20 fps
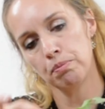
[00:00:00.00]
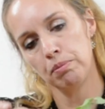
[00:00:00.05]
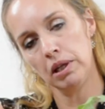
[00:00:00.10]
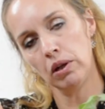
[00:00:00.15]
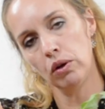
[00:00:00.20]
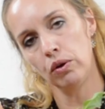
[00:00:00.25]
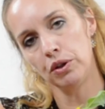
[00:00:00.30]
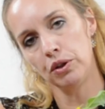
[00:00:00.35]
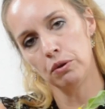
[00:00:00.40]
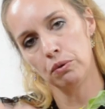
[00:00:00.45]

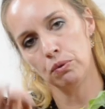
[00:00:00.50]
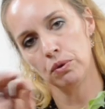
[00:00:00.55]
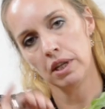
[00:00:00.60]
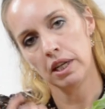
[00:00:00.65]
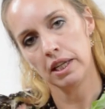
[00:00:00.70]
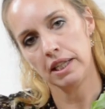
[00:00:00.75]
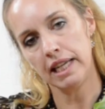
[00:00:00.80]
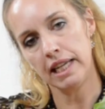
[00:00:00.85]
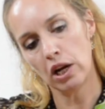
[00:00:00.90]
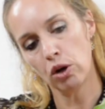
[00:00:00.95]
peel all the
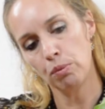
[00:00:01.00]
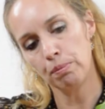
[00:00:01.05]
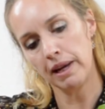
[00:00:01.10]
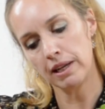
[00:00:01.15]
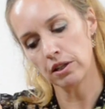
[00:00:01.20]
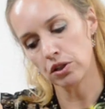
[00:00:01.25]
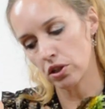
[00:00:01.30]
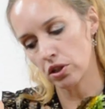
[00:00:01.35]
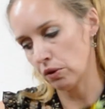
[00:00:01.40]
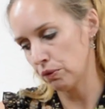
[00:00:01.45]
yellow
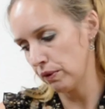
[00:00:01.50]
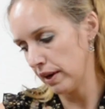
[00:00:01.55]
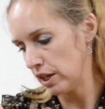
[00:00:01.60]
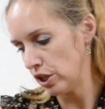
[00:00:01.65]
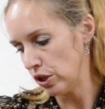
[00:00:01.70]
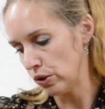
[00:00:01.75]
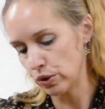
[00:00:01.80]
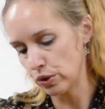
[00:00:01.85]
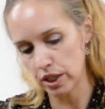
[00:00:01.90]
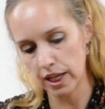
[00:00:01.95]
petals off and
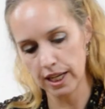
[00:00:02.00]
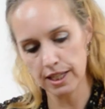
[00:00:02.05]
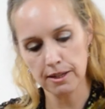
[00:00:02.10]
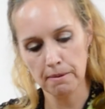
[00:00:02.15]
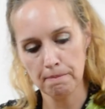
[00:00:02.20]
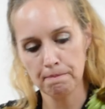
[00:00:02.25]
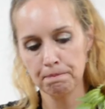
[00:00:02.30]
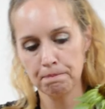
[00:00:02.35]
use it.